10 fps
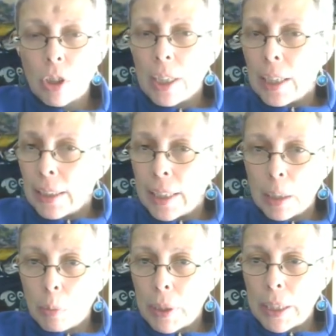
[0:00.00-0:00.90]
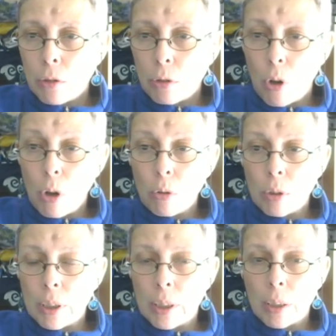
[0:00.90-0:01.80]
that applies to all
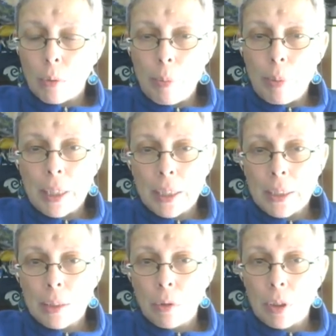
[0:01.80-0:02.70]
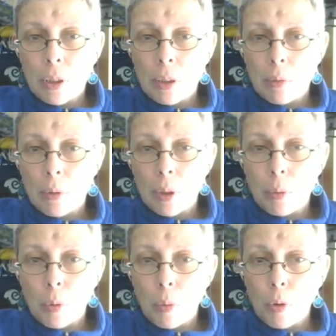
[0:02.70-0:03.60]
the webinars that we uh,
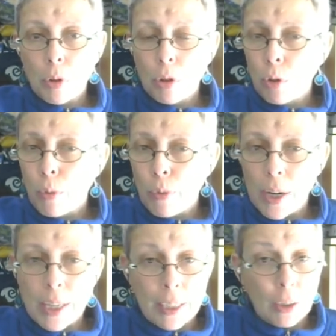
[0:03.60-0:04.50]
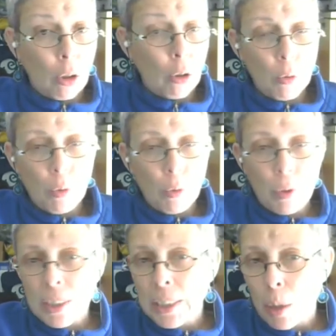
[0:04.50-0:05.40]
promoted so far and all the
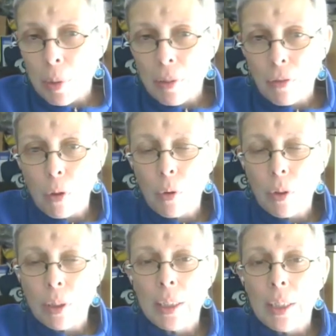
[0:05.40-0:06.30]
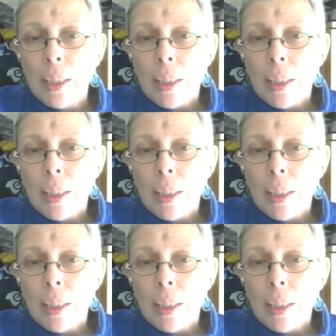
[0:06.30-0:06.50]
ones coming forward.